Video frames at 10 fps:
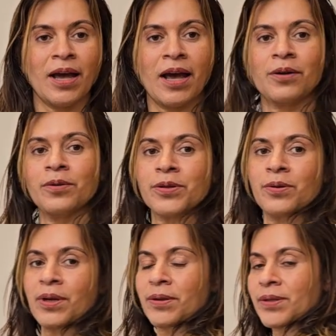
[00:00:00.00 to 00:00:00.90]
And also
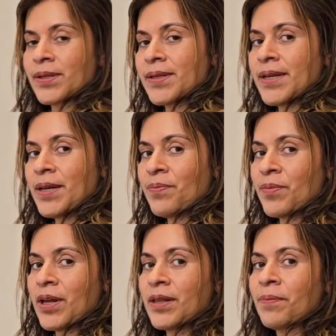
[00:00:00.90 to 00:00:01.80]
there is a seam
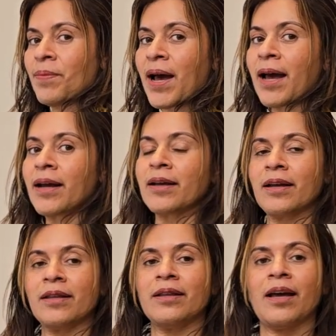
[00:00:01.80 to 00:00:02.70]
in the back
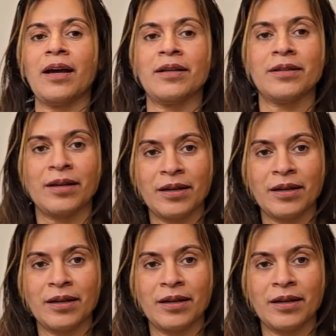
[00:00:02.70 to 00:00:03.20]
that